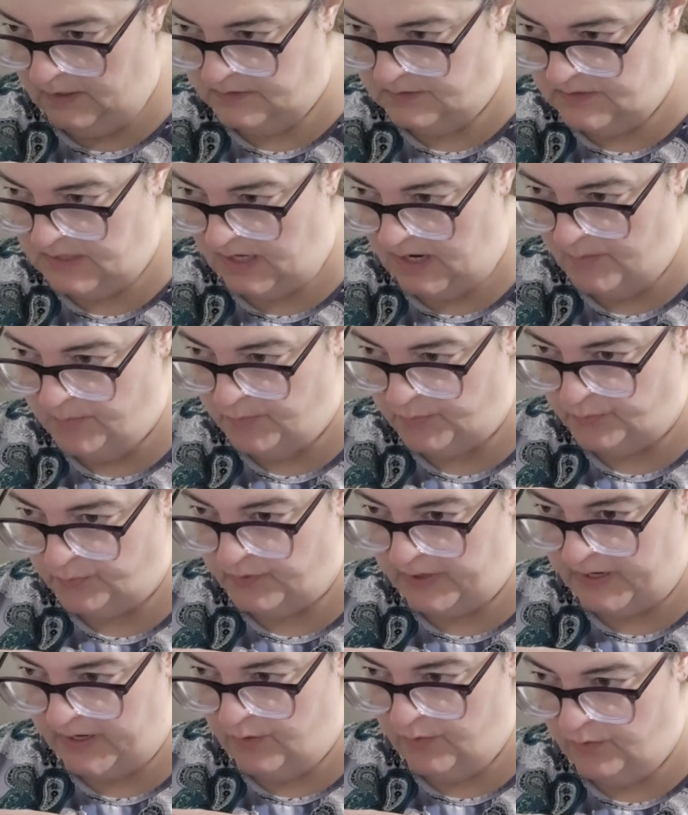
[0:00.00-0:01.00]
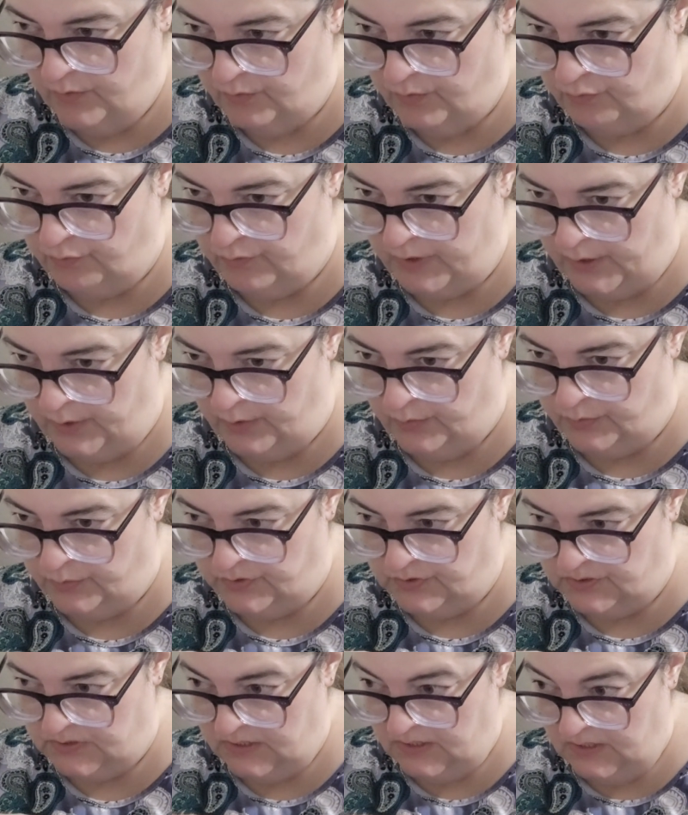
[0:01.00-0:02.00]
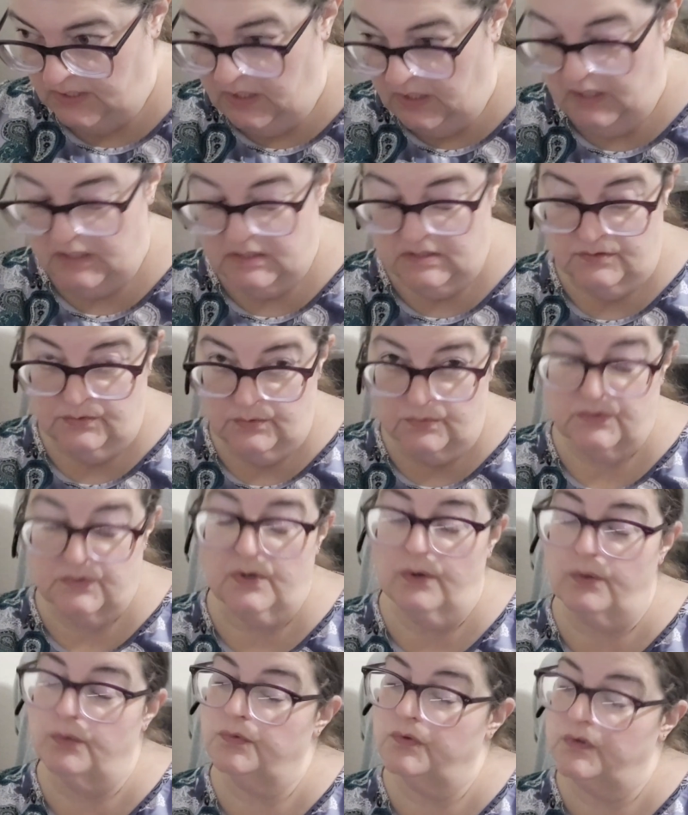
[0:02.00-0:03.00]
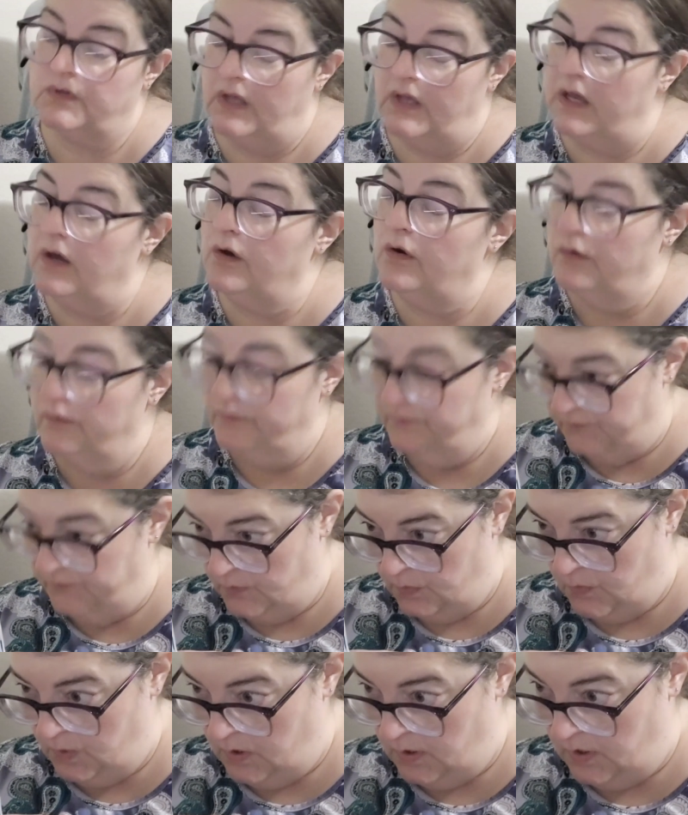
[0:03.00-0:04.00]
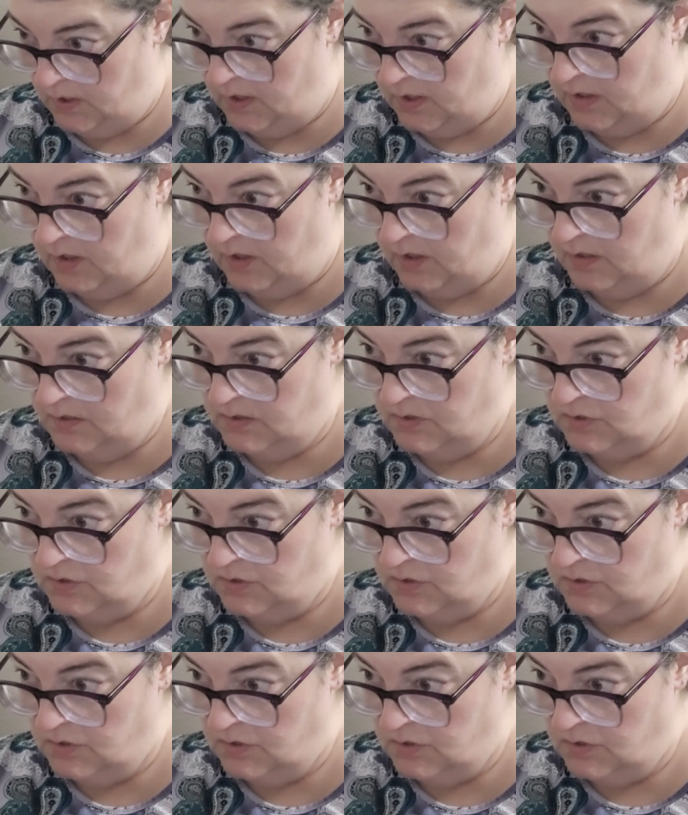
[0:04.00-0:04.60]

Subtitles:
Top round roast. Now, this was on sale for